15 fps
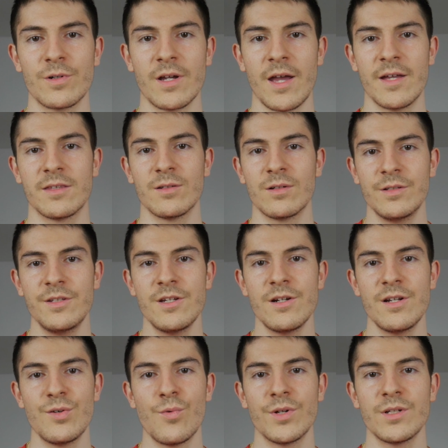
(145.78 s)
torque at
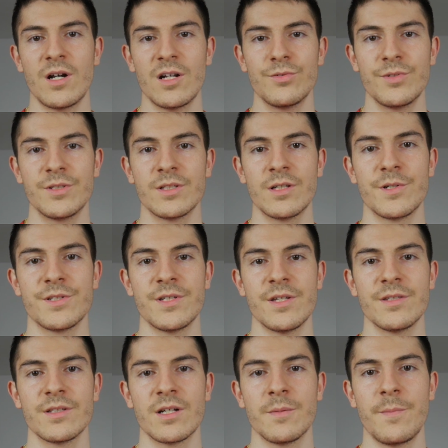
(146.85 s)
nearly 100%
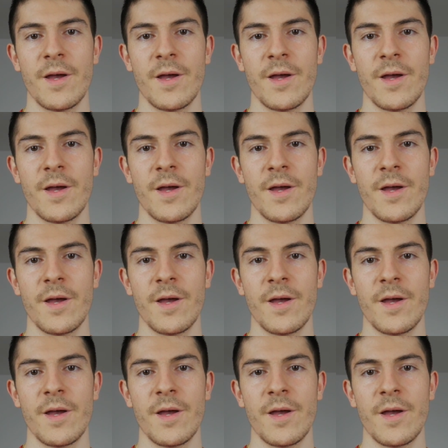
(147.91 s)
capacity.